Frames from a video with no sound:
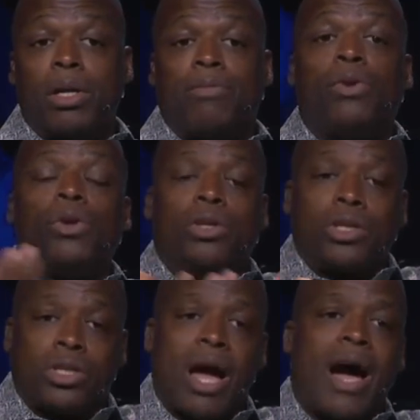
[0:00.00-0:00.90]
if you are
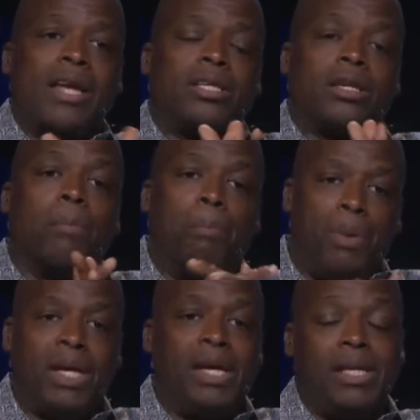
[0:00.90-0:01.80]
deciding to
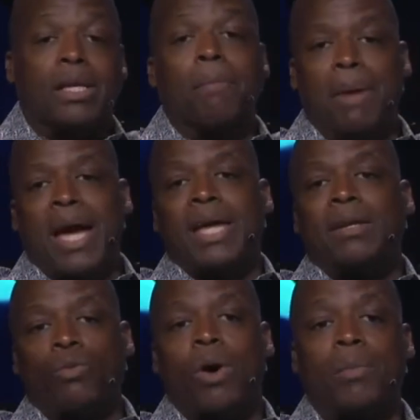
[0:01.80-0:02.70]
be the man
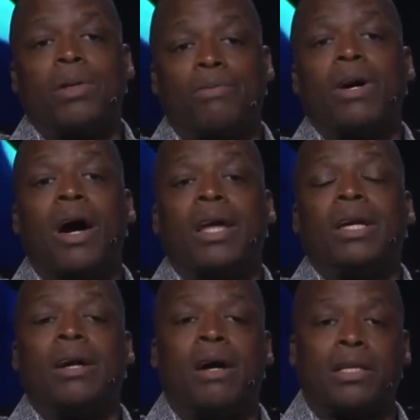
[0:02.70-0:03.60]
and woman of God
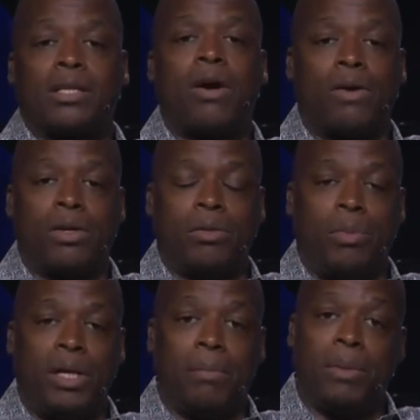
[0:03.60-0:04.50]
that God has called you to
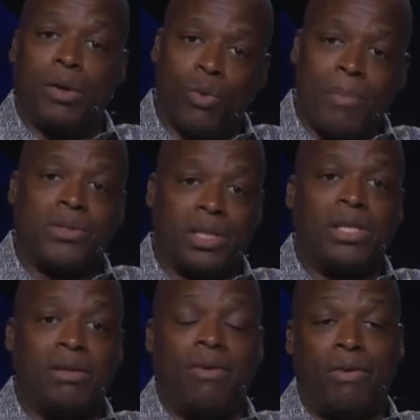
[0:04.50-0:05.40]
be and be a
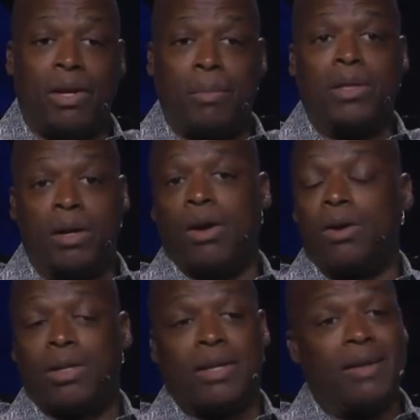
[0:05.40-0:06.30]
representative of Him in the
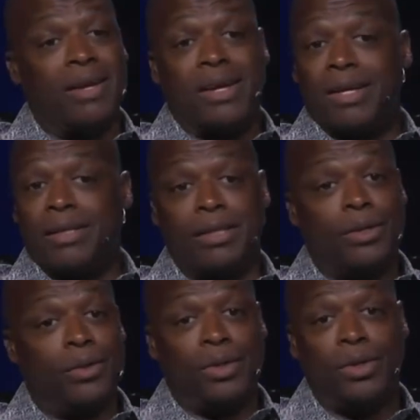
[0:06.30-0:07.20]
earth,
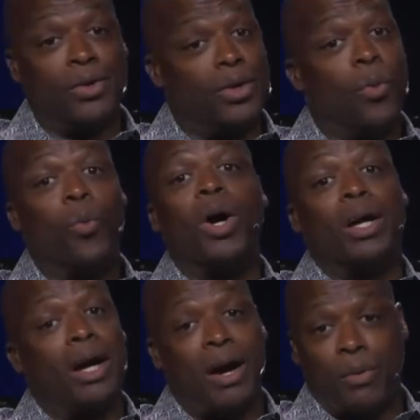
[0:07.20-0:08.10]
dude, you don't know
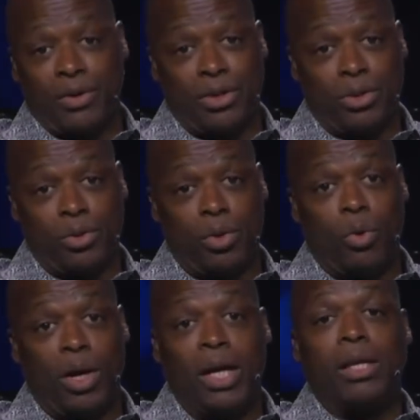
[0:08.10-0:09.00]
what God would do
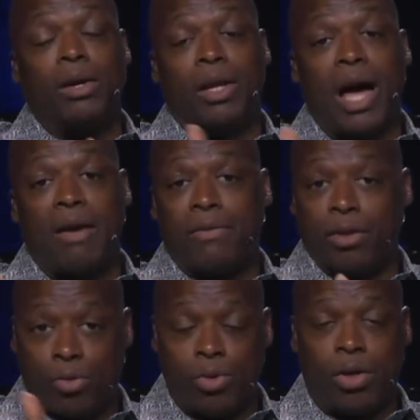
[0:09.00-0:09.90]
in your life
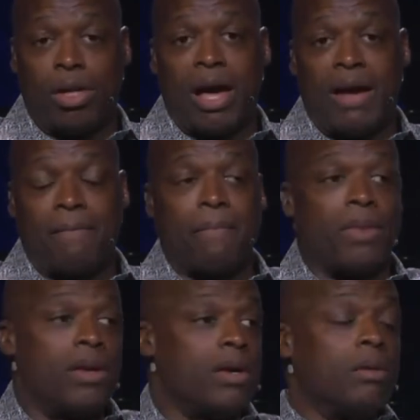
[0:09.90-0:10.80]
and through your life.
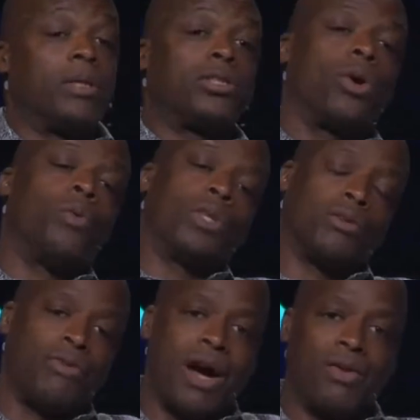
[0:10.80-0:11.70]
But so with
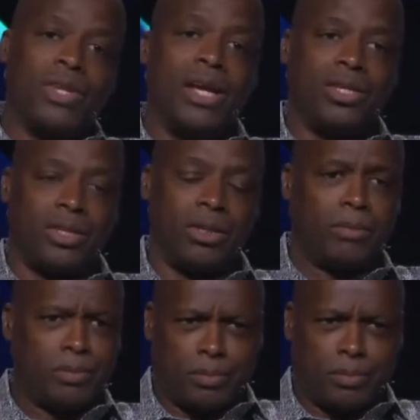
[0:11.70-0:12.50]
the foundation,